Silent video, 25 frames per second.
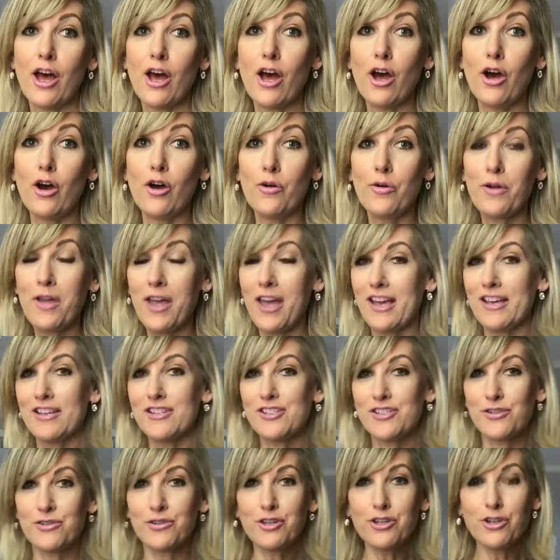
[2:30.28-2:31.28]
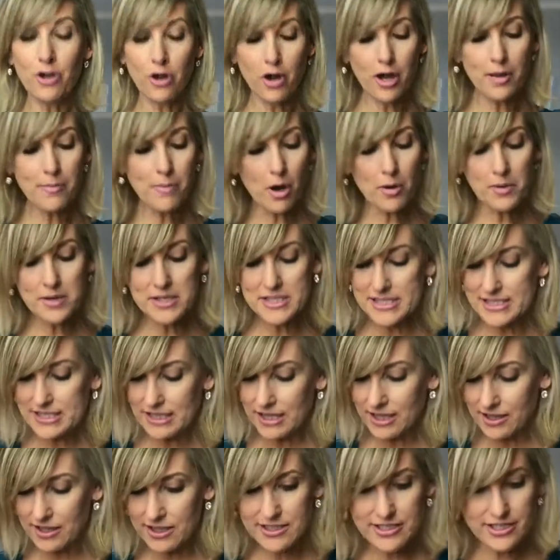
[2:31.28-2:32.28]
Okay, so you know I'm always
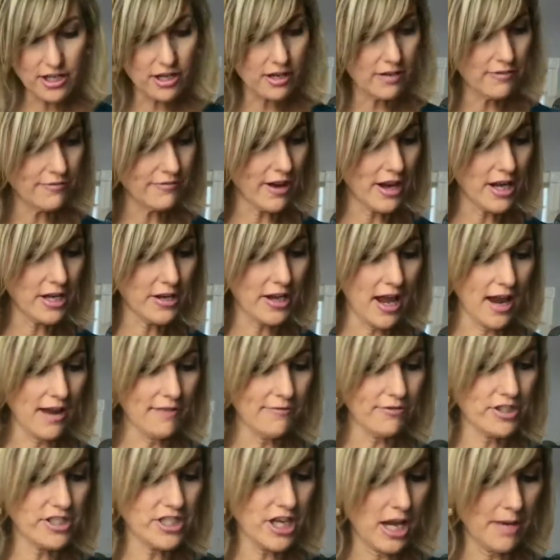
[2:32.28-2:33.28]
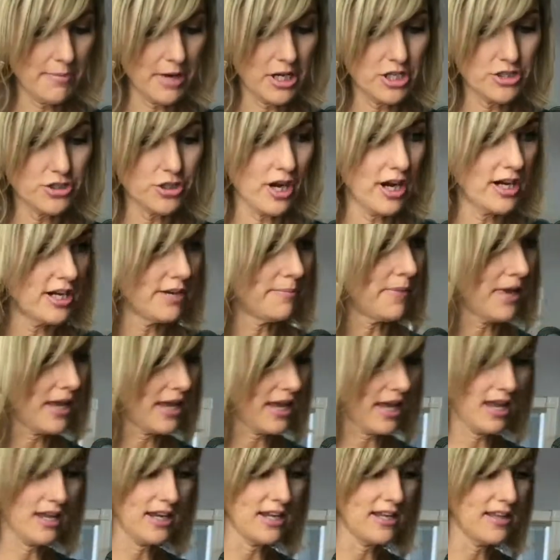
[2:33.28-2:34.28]
slightly terrified every time I try to
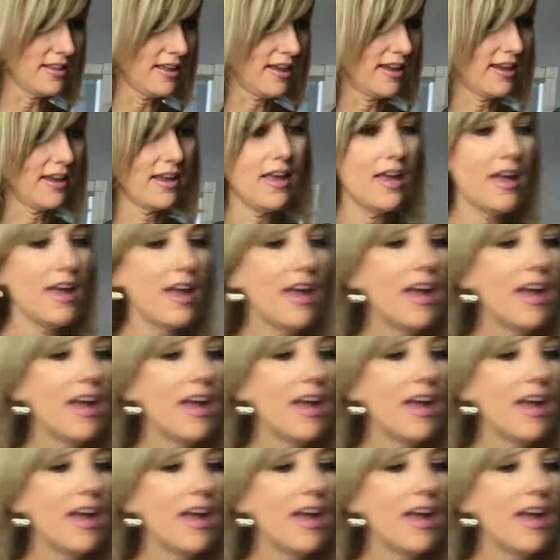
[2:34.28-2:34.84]
make anything